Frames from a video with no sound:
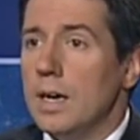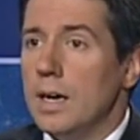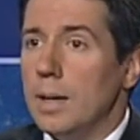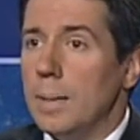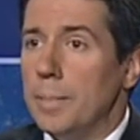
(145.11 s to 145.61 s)

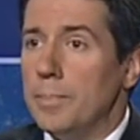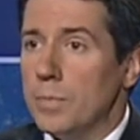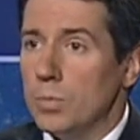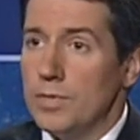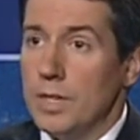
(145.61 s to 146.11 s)
I'm
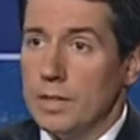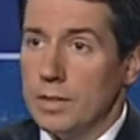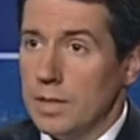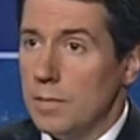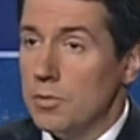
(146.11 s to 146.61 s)

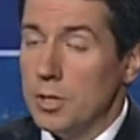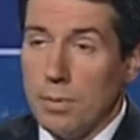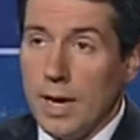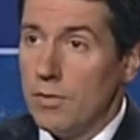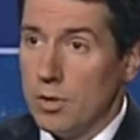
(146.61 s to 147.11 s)
really
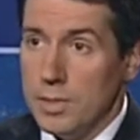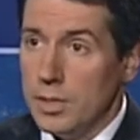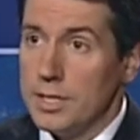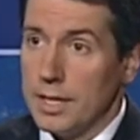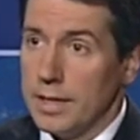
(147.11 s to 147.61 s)
proud of our
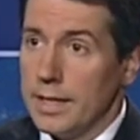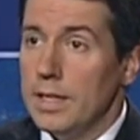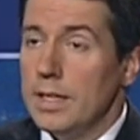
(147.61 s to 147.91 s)
military,